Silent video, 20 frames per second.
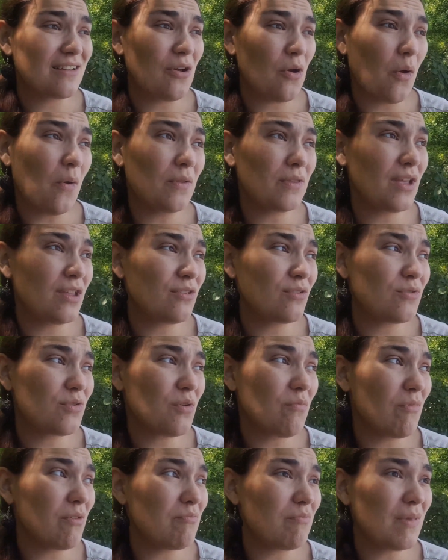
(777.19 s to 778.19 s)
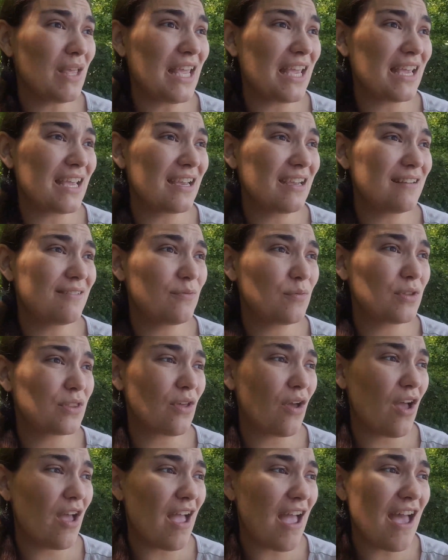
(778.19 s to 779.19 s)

a whole nother human being with